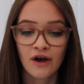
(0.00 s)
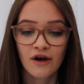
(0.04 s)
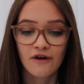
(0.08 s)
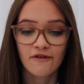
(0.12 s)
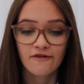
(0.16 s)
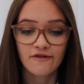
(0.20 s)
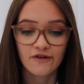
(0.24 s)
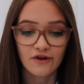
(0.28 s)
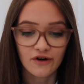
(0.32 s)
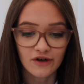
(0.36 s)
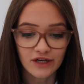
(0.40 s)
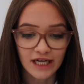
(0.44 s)

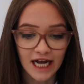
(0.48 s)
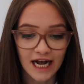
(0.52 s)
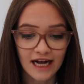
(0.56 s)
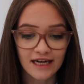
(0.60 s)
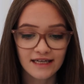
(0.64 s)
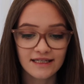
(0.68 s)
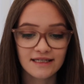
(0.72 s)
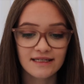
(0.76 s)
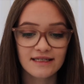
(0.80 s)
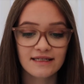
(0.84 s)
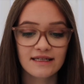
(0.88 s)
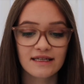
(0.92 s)

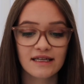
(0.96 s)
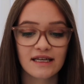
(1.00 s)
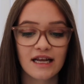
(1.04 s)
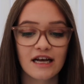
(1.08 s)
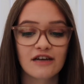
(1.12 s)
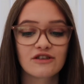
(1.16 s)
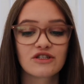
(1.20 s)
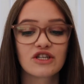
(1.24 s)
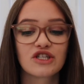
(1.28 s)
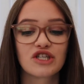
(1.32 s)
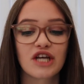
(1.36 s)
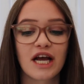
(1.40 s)
Forecasts
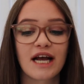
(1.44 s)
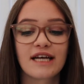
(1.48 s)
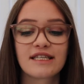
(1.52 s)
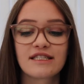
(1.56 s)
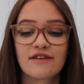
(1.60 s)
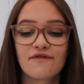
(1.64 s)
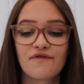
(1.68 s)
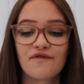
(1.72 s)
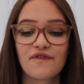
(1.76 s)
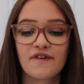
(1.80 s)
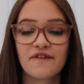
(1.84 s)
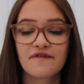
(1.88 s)
now suggest
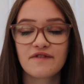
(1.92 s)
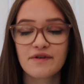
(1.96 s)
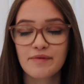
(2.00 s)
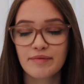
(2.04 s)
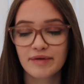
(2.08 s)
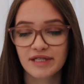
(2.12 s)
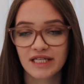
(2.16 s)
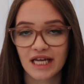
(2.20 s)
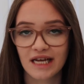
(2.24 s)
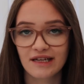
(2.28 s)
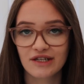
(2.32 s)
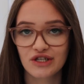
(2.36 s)
a
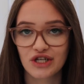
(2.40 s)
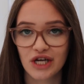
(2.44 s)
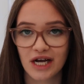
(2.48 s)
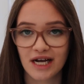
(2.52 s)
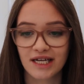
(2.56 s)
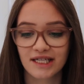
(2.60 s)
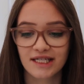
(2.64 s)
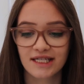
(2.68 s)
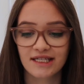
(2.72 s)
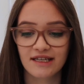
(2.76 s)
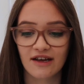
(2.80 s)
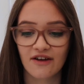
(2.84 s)
50%
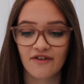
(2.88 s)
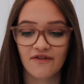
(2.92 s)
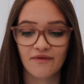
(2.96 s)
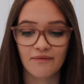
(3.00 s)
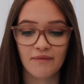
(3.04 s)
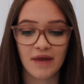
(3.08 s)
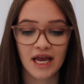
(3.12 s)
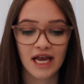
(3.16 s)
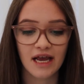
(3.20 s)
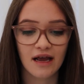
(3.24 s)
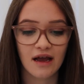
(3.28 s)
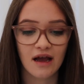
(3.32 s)
chance of
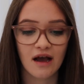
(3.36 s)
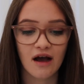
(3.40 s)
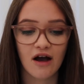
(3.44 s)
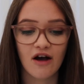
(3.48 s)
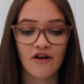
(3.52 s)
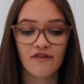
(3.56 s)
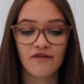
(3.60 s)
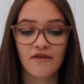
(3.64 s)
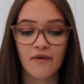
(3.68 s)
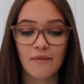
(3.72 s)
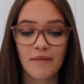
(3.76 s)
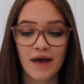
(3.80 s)

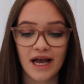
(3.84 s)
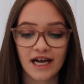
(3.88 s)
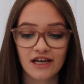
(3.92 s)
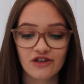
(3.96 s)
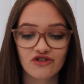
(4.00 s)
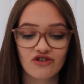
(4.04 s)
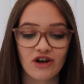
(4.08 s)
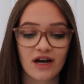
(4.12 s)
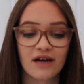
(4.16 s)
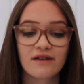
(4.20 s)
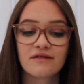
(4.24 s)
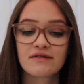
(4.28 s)
a mega
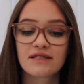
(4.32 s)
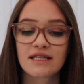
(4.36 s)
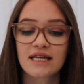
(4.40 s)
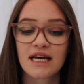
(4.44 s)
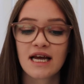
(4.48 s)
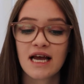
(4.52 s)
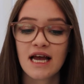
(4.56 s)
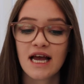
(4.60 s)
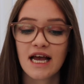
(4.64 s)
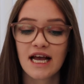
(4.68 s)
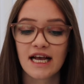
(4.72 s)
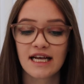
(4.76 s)
drought
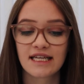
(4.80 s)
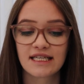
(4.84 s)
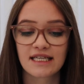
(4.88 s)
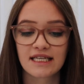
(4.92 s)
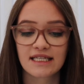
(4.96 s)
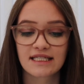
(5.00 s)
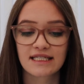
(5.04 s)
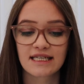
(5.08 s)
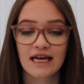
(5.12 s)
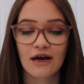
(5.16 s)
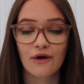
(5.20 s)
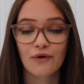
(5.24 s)

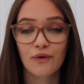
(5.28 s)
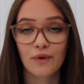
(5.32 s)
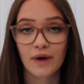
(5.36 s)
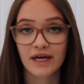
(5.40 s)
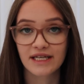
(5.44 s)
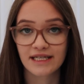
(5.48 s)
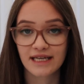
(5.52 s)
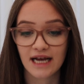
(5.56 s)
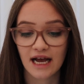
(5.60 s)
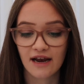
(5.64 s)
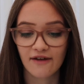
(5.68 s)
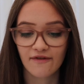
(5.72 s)
hitting
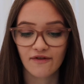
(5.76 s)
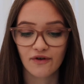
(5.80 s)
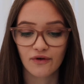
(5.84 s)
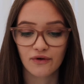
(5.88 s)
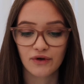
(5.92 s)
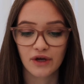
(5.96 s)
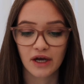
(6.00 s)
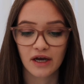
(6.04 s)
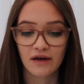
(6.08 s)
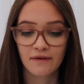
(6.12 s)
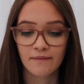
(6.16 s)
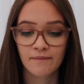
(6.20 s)
southwest
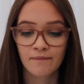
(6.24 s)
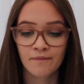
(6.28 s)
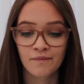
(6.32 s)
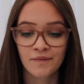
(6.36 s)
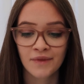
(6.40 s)
California,